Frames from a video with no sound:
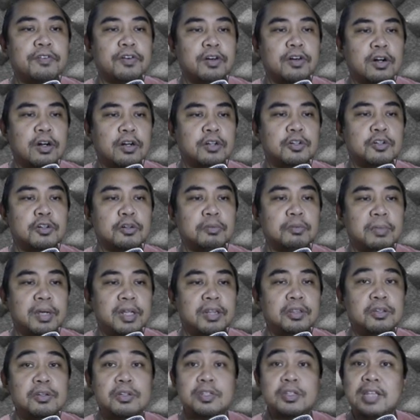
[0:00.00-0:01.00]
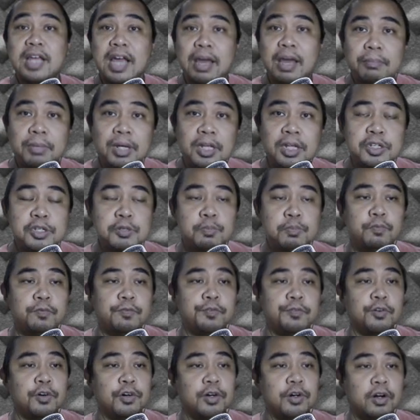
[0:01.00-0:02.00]
her tremendous damage
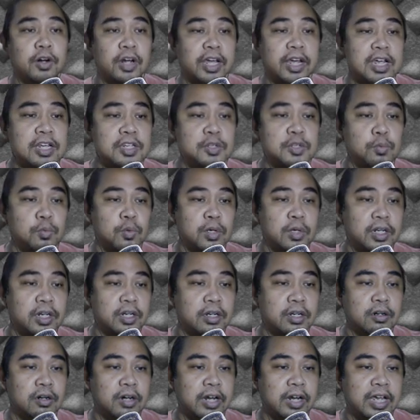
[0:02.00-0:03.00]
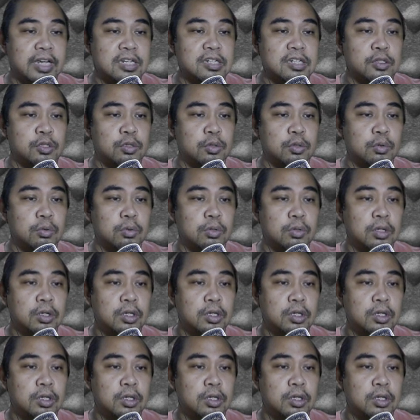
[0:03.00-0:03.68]
for her S1 and her S2.